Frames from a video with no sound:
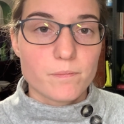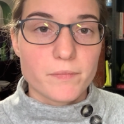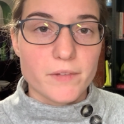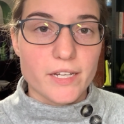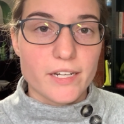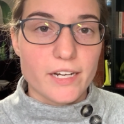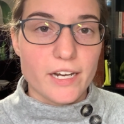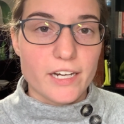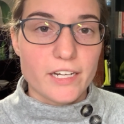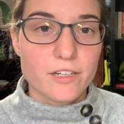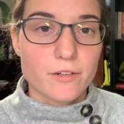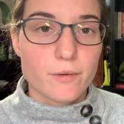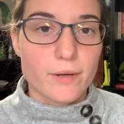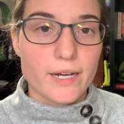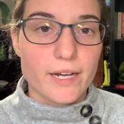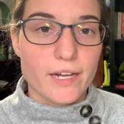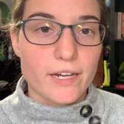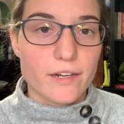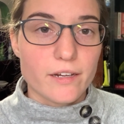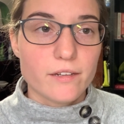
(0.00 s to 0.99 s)
in any
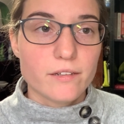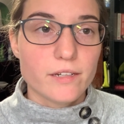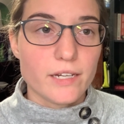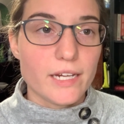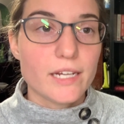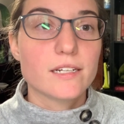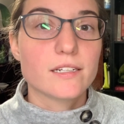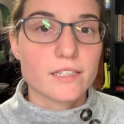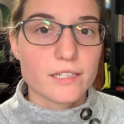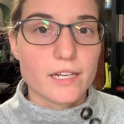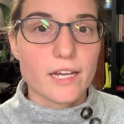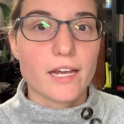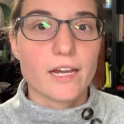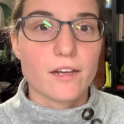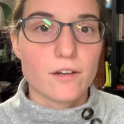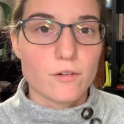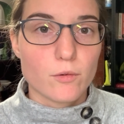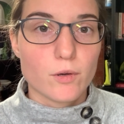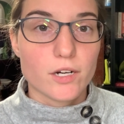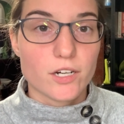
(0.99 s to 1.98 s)
way
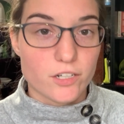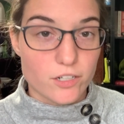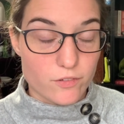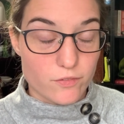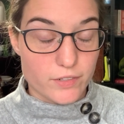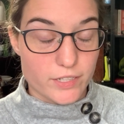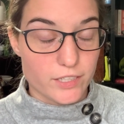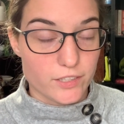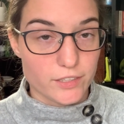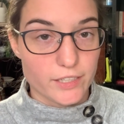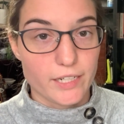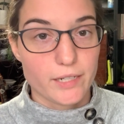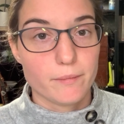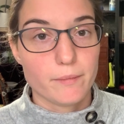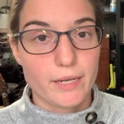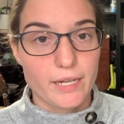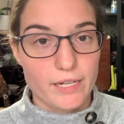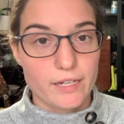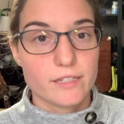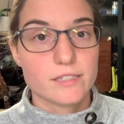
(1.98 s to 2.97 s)
indicate what her real name
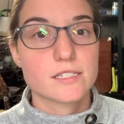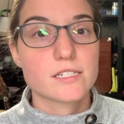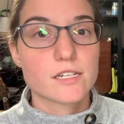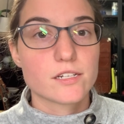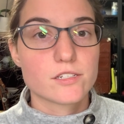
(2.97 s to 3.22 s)
is.